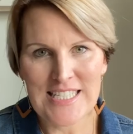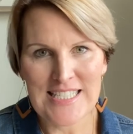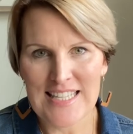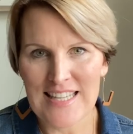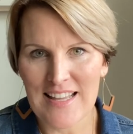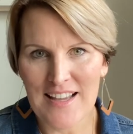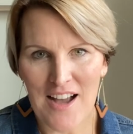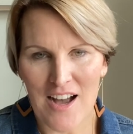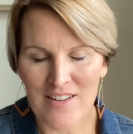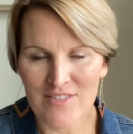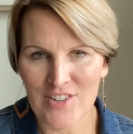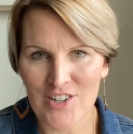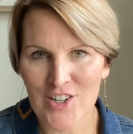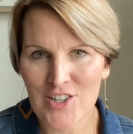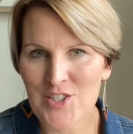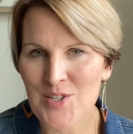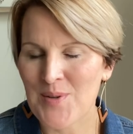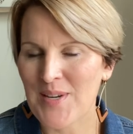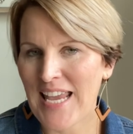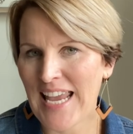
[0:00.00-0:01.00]
see the cover.
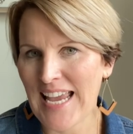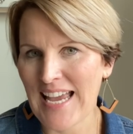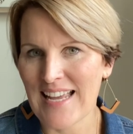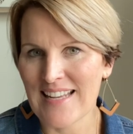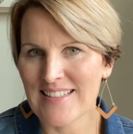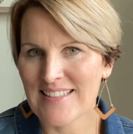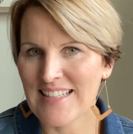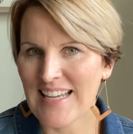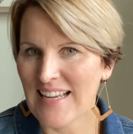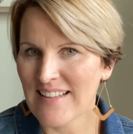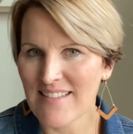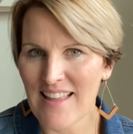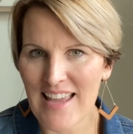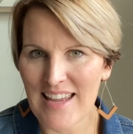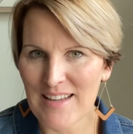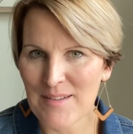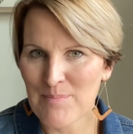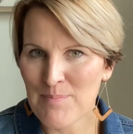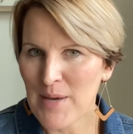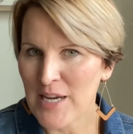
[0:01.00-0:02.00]
You can't get like
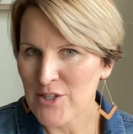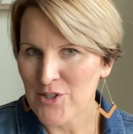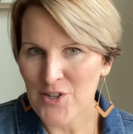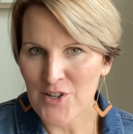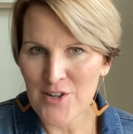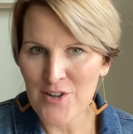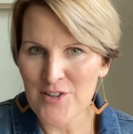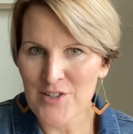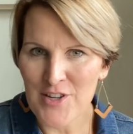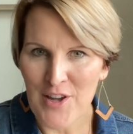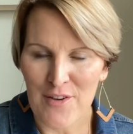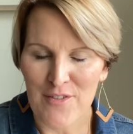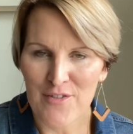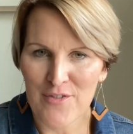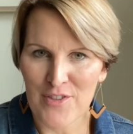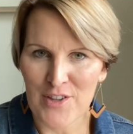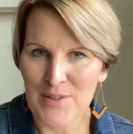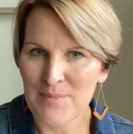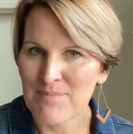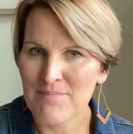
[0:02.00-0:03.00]
pictures of
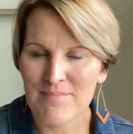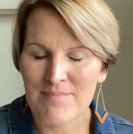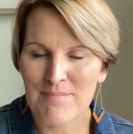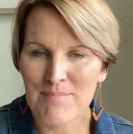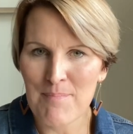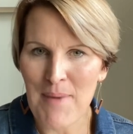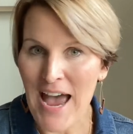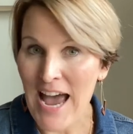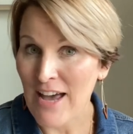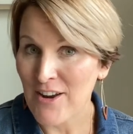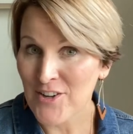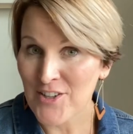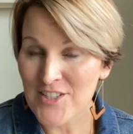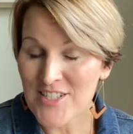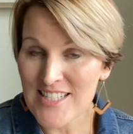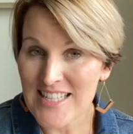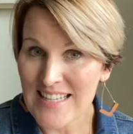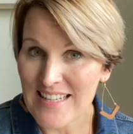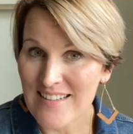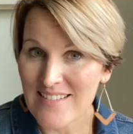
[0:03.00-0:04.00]
the patterns
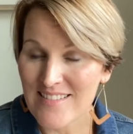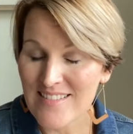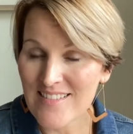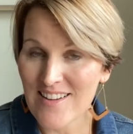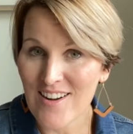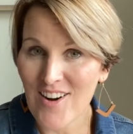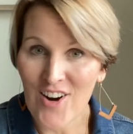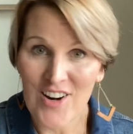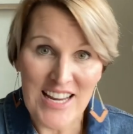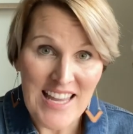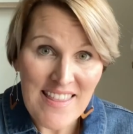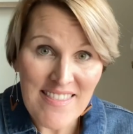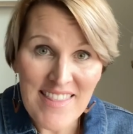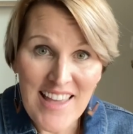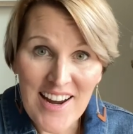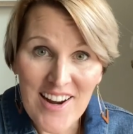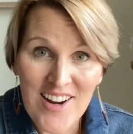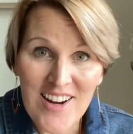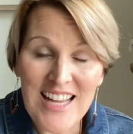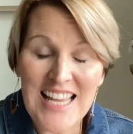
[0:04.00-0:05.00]
that are in
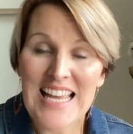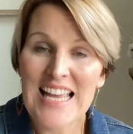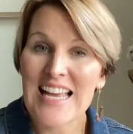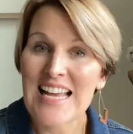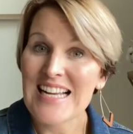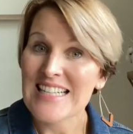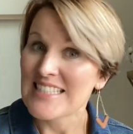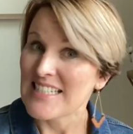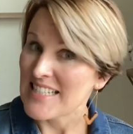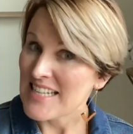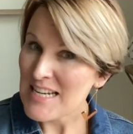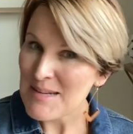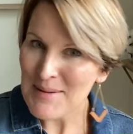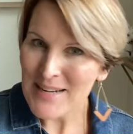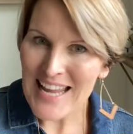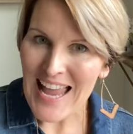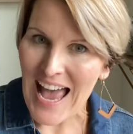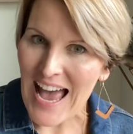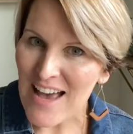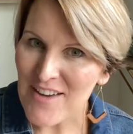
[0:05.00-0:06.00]
there. Does
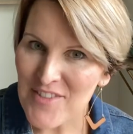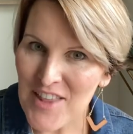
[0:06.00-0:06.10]
anybody have